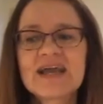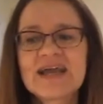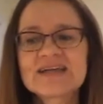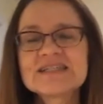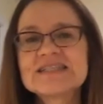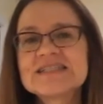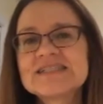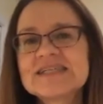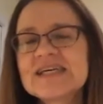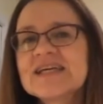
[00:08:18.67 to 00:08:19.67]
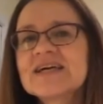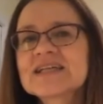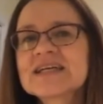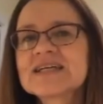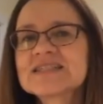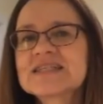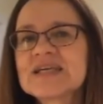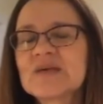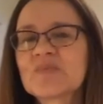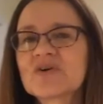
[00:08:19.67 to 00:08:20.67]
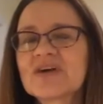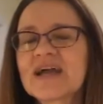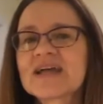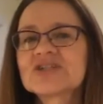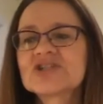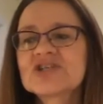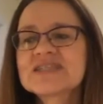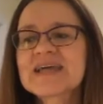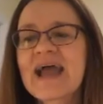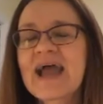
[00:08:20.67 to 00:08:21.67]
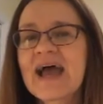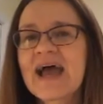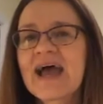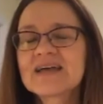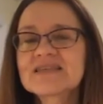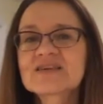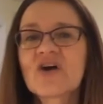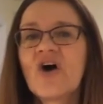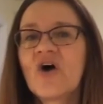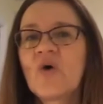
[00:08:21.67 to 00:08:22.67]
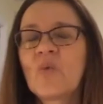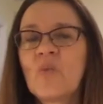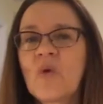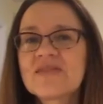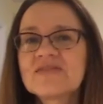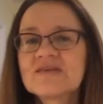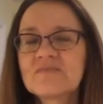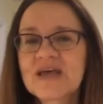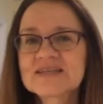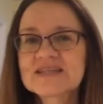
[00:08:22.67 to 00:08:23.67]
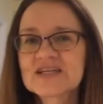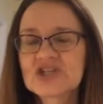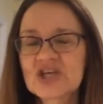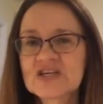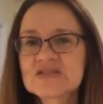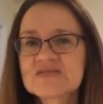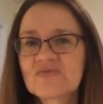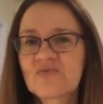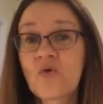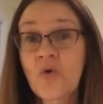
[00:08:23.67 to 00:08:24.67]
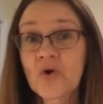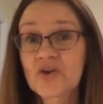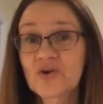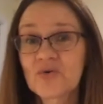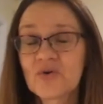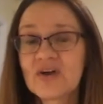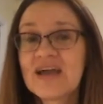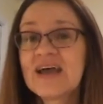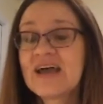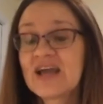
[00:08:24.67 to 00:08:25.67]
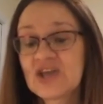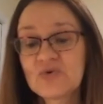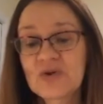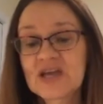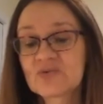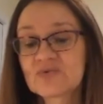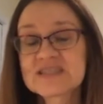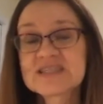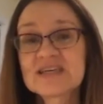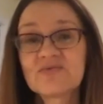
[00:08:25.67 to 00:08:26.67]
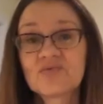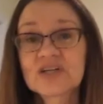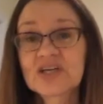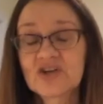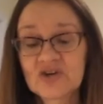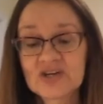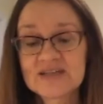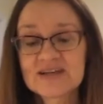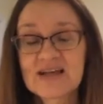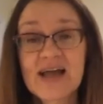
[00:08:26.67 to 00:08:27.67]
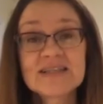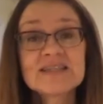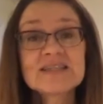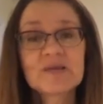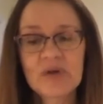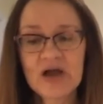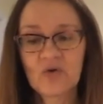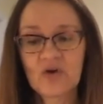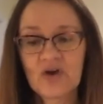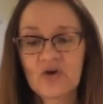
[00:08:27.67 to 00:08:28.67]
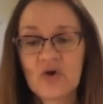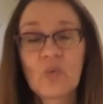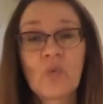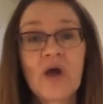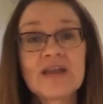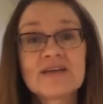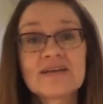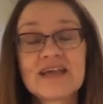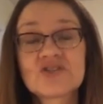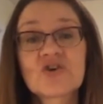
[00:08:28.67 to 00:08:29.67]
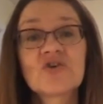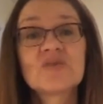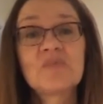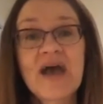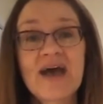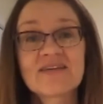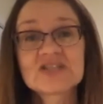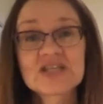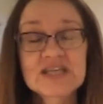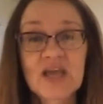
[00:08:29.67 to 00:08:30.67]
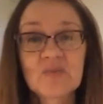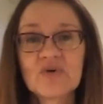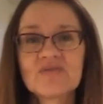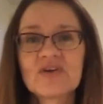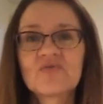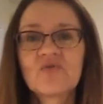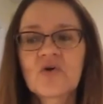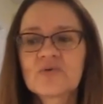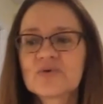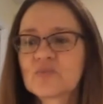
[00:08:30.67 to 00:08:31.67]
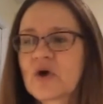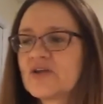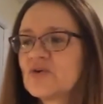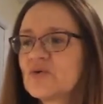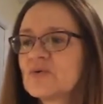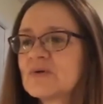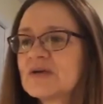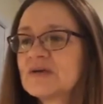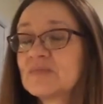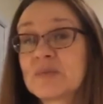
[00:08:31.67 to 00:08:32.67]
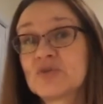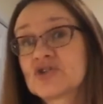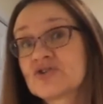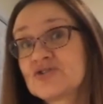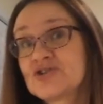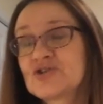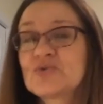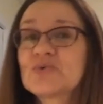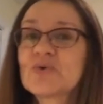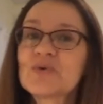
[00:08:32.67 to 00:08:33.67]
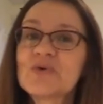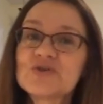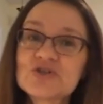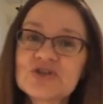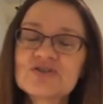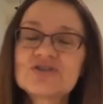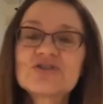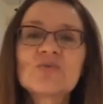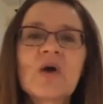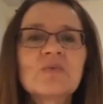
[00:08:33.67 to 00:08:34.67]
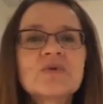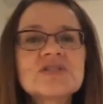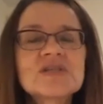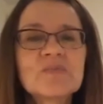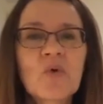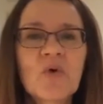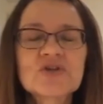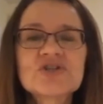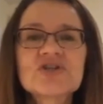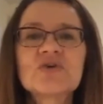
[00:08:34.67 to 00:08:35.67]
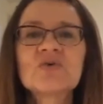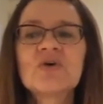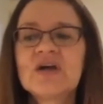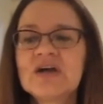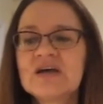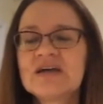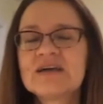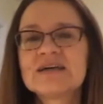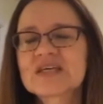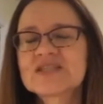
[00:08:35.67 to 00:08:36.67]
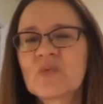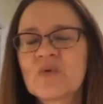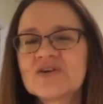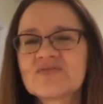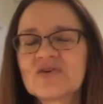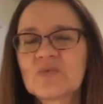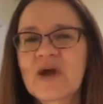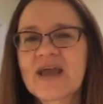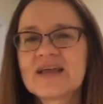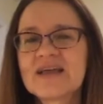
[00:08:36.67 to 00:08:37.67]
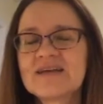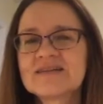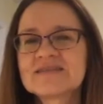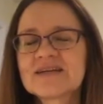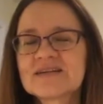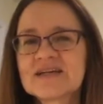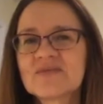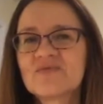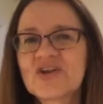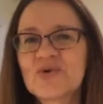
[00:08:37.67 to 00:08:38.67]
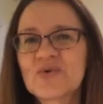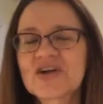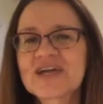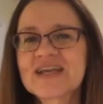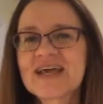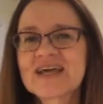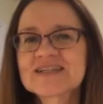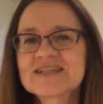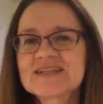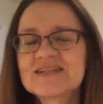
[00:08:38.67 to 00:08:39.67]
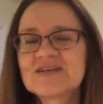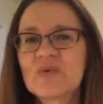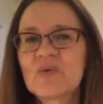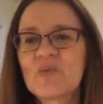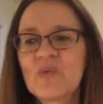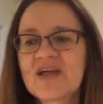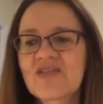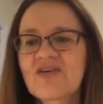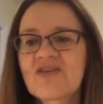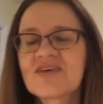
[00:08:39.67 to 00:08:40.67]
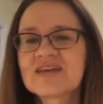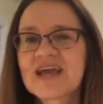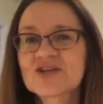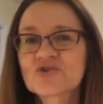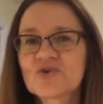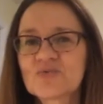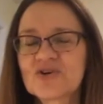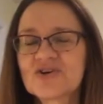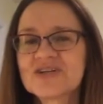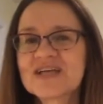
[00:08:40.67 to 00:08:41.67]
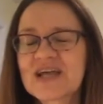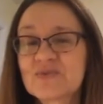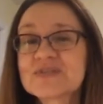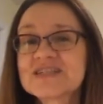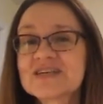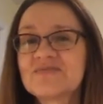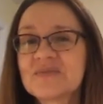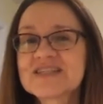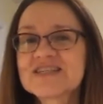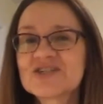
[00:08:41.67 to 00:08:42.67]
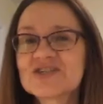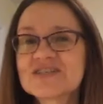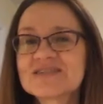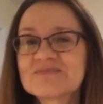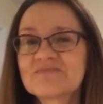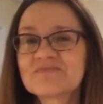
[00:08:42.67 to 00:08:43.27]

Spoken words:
and to dig a little deeper and just ask what the message is for you. You can receive really good guidance about what is a good path to take moving forward, what you maybe should do or what you shouldn't do, what would support you. It's a wonderful way to live when you are connected with the natural world and receive messages.